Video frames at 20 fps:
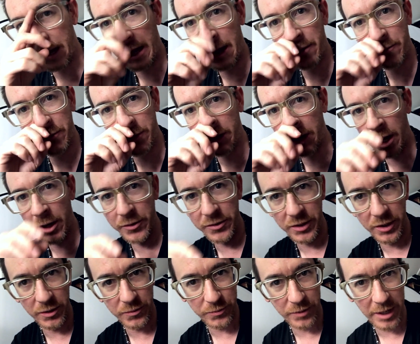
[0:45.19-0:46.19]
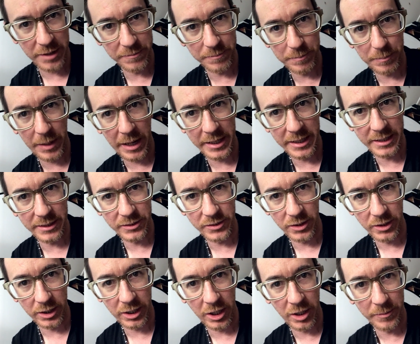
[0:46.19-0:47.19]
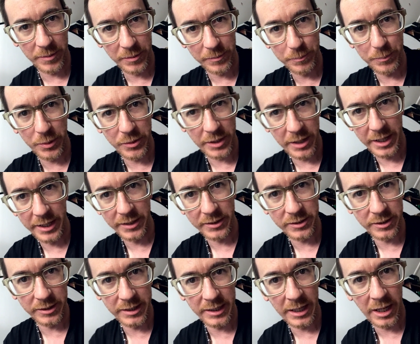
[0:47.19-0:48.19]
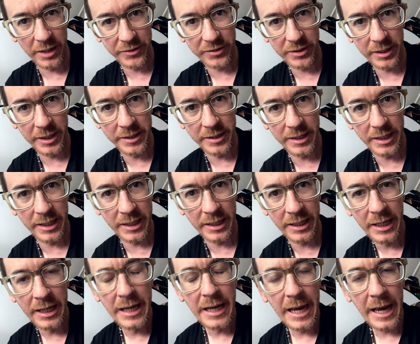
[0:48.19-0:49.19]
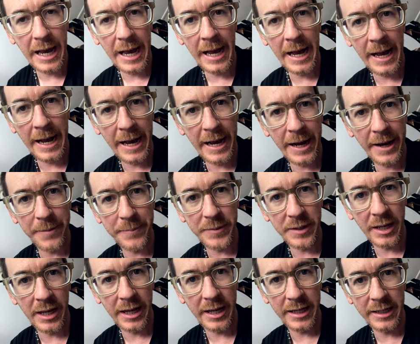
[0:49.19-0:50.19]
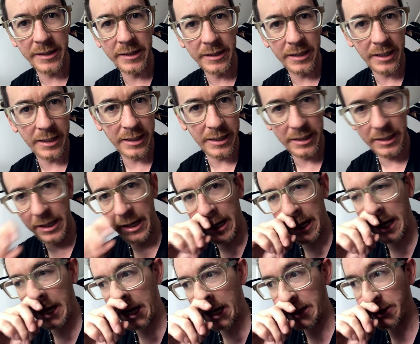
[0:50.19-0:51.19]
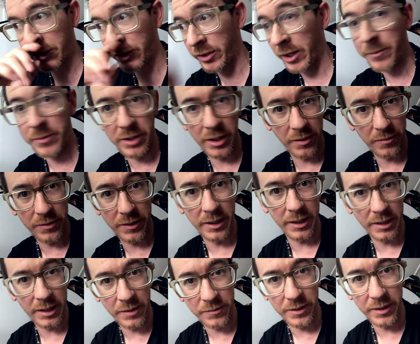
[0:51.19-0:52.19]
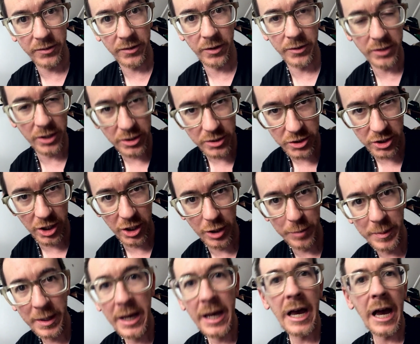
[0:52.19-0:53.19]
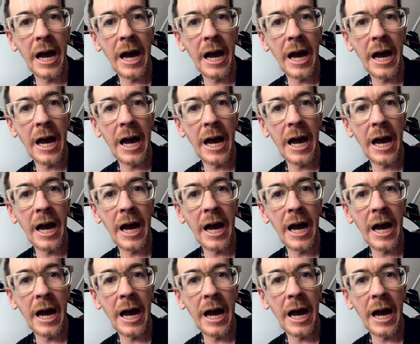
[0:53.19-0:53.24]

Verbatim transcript: Uh, if you go to framedplanet.com, I'll put the link to the article in the, uh, uh, in the uh, description of the, of this on YouTube.